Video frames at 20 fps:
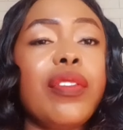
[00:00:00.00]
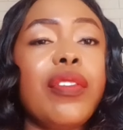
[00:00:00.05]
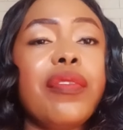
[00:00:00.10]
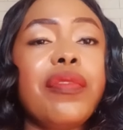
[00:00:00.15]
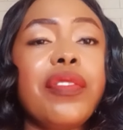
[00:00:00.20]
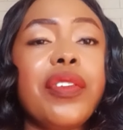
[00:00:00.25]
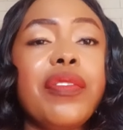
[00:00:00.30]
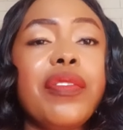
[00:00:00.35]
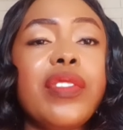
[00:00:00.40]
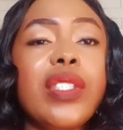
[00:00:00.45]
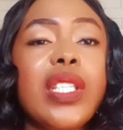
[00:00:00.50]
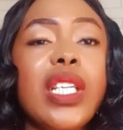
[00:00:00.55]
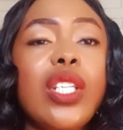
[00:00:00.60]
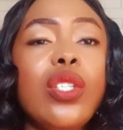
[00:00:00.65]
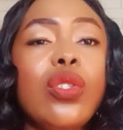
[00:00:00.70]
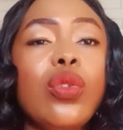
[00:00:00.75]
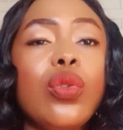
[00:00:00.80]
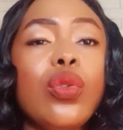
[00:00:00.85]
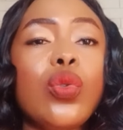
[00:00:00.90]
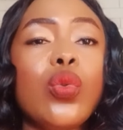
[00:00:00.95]
for
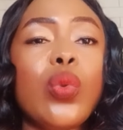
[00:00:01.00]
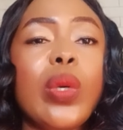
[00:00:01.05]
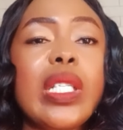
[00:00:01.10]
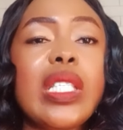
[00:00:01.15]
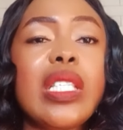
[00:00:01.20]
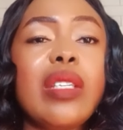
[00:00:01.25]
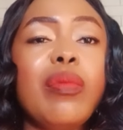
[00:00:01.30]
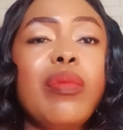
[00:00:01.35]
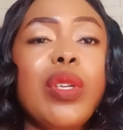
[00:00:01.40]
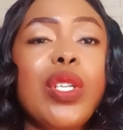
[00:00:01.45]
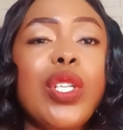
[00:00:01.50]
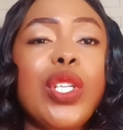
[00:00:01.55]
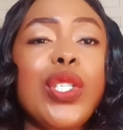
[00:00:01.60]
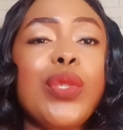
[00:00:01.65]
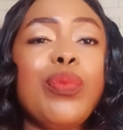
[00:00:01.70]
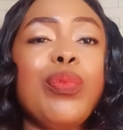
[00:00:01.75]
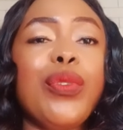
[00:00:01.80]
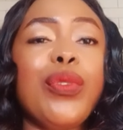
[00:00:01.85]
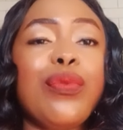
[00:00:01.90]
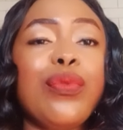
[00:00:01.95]
15 to 20
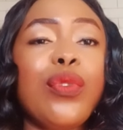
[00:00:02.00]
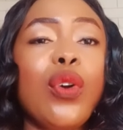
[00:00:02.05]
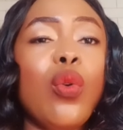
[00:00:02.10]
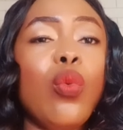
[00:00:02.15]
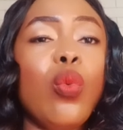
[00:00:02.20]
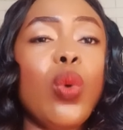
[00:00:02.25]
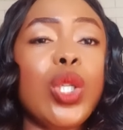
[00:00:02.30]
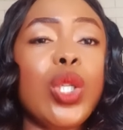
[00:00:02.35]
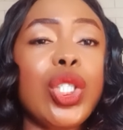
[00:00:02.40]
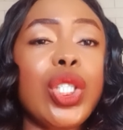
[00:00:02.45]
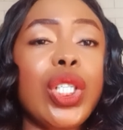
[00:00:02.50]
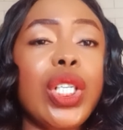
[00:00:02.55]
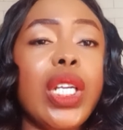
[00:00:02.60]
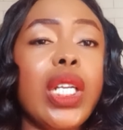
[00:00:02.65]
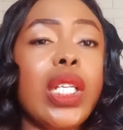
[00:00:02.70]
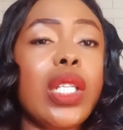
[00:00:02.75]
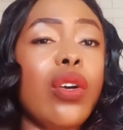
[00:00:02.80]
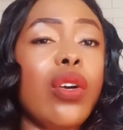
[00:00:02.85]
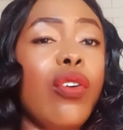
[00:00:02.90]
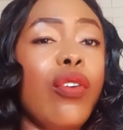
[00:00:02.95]
minutes before washing
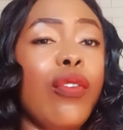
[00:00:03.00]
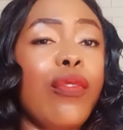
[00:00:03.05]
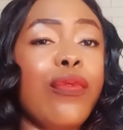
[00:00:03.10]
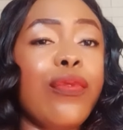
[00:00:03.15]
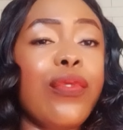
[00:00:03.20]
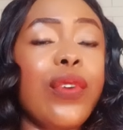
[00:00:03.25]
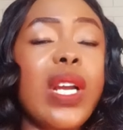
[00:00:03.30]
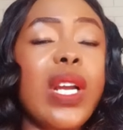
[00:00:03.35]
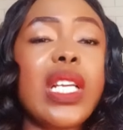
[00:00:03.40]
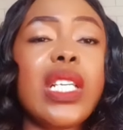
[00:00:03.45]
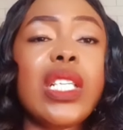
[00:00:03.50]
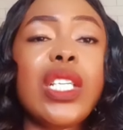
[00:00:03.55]
it off.